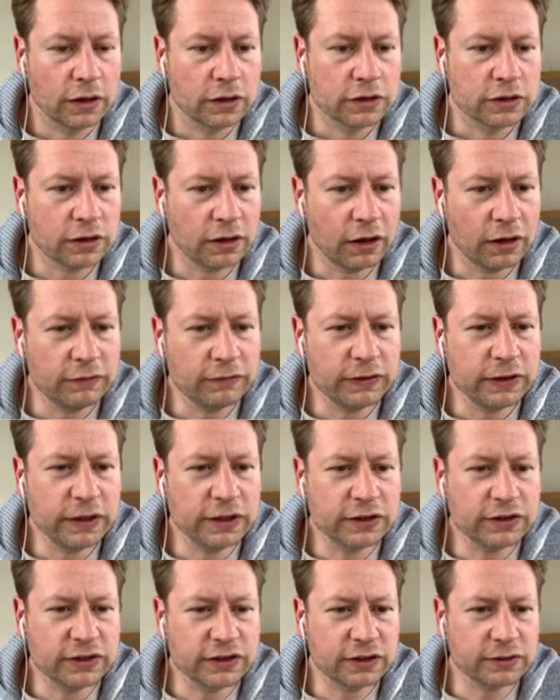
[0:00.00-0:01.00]
So hopefully you
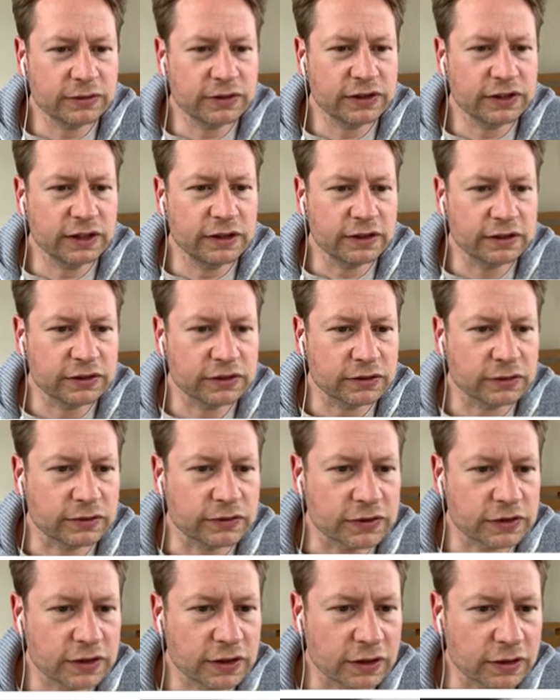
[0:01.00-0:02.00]
can still see the sort of
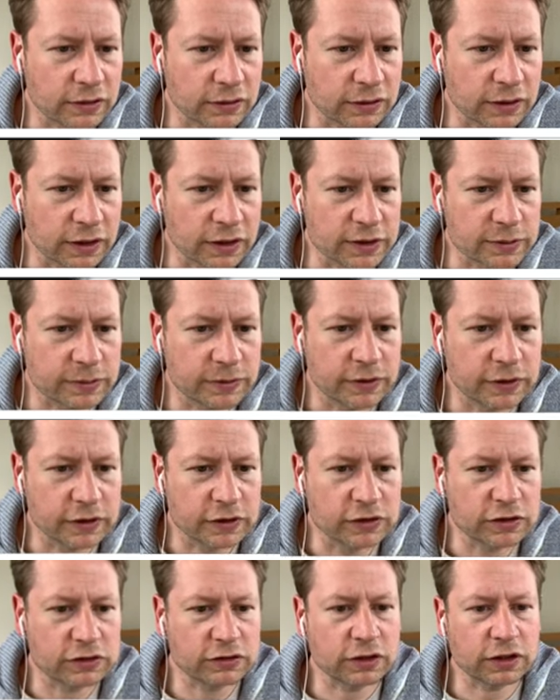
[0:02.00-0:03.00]
circle lines, the
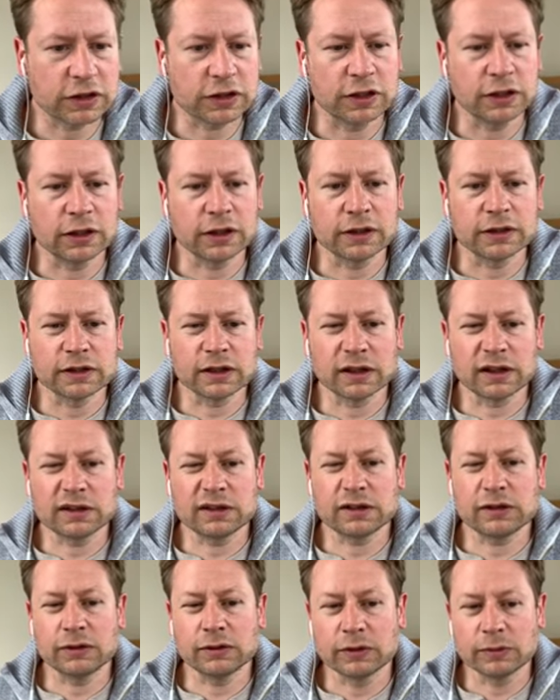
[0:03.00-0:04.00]
construction lines I like
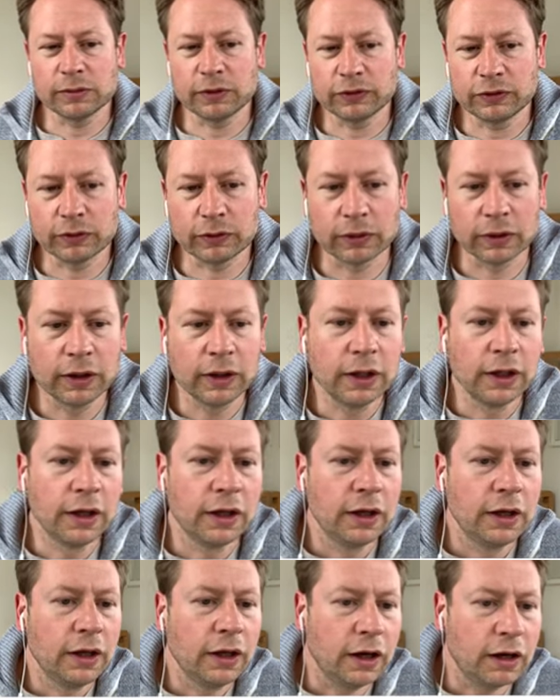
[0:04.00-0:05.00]
to call them before
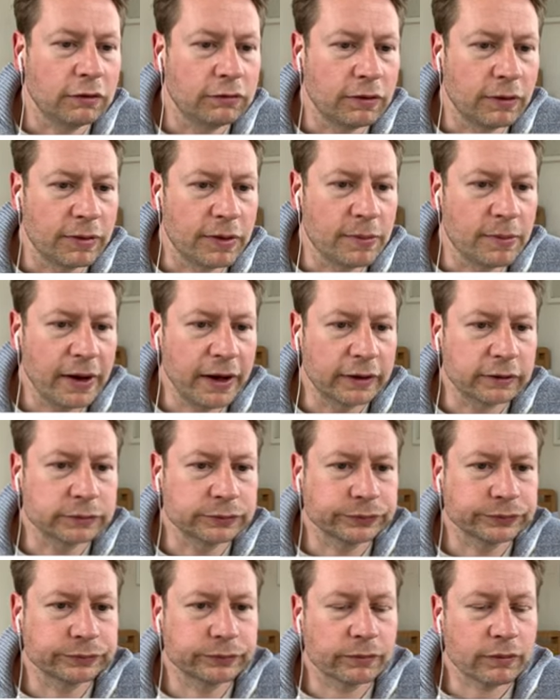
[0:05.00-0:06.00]
I read them out,
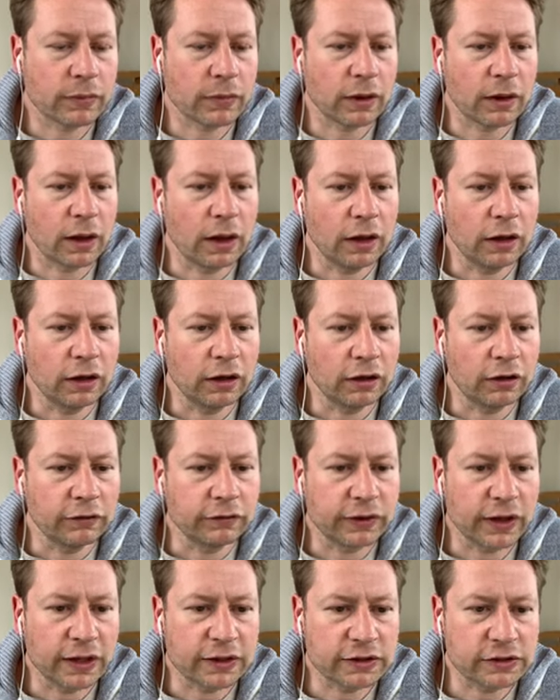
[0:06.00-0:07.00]
uh,
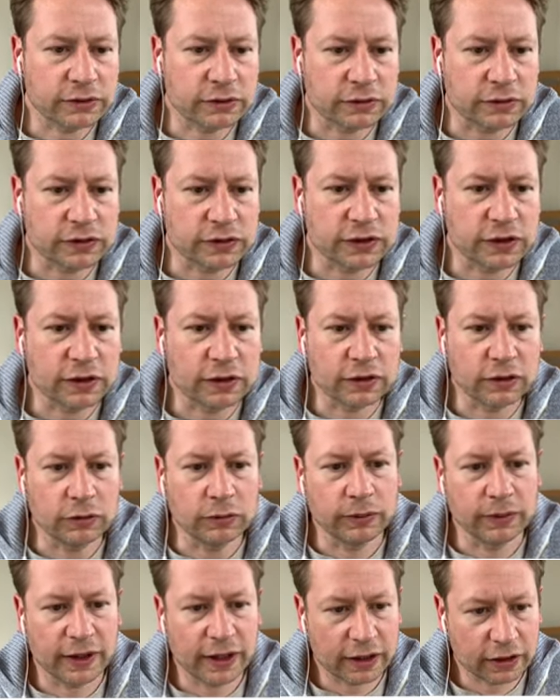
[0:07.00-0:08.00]
of that sort of circle
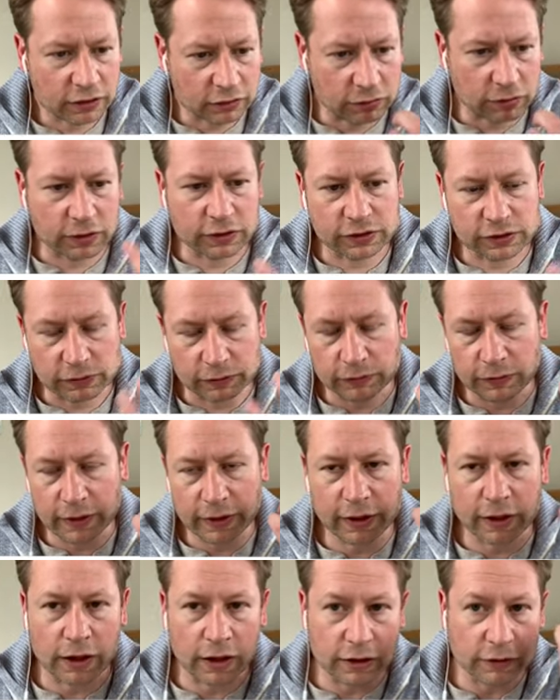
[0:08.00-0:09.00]
with that cross of where
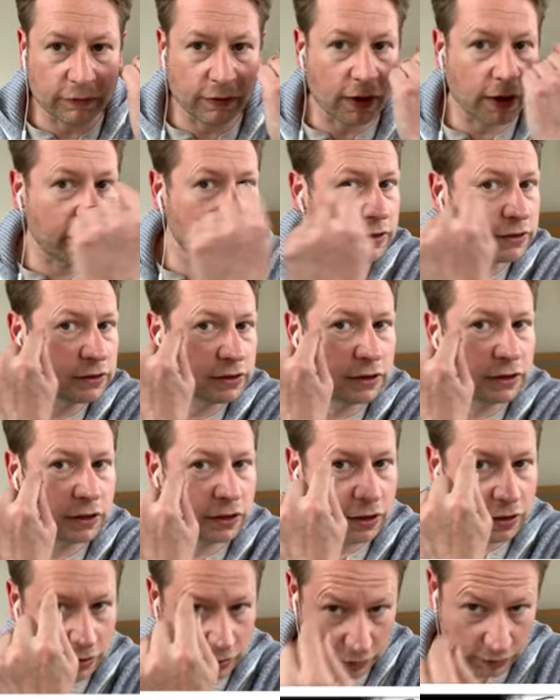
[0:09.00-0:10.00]
the kind of eyes are going to
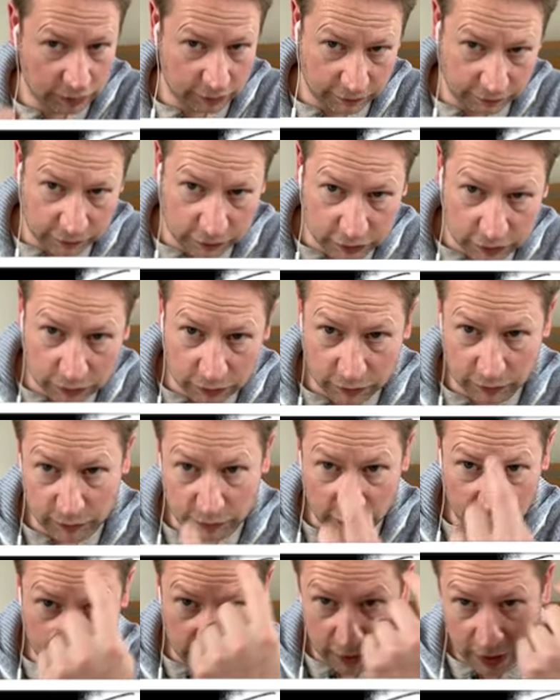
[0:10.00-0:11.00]
go. And if you sort of
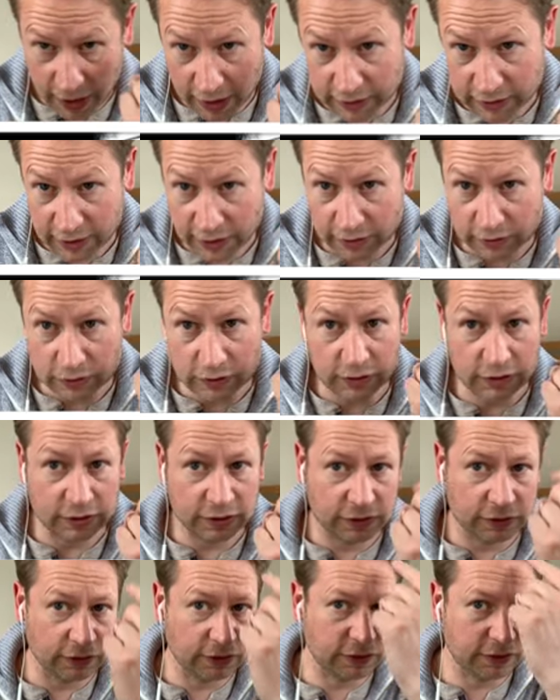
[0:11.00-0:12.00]
move your head down, you
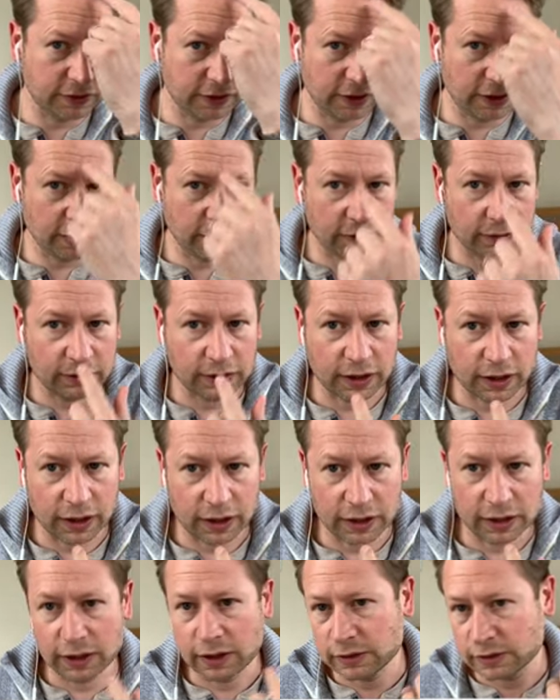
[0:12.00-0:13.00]
can sort of see, oh,
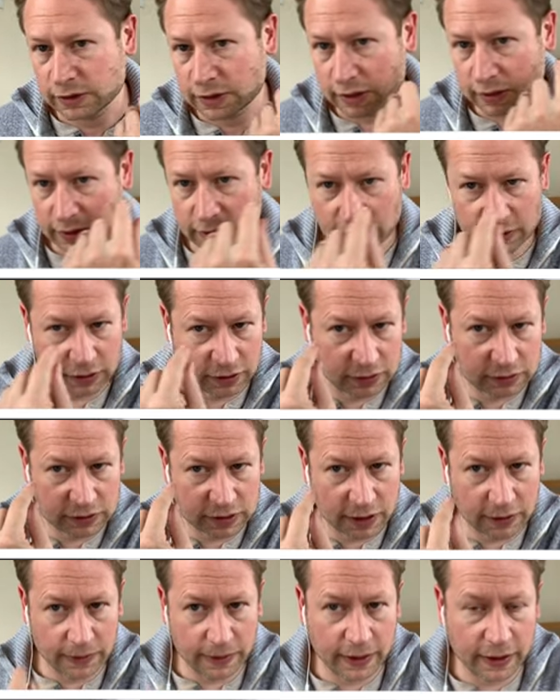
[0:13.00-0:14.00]
okay, it goes down there, it goes
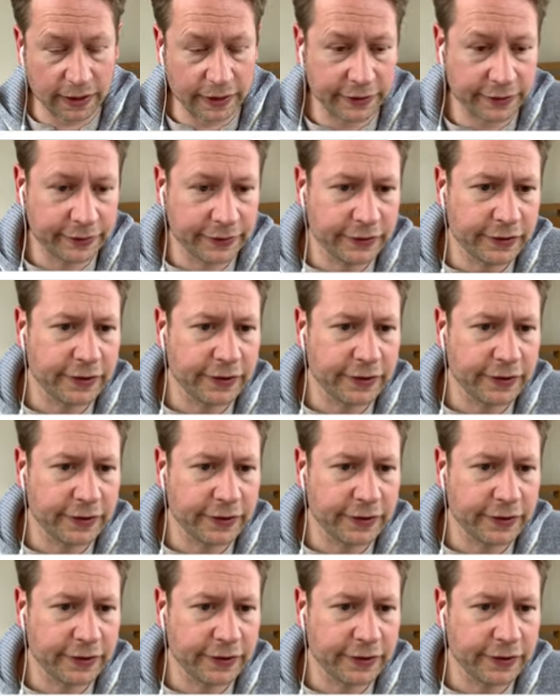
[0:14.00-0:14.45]
down there.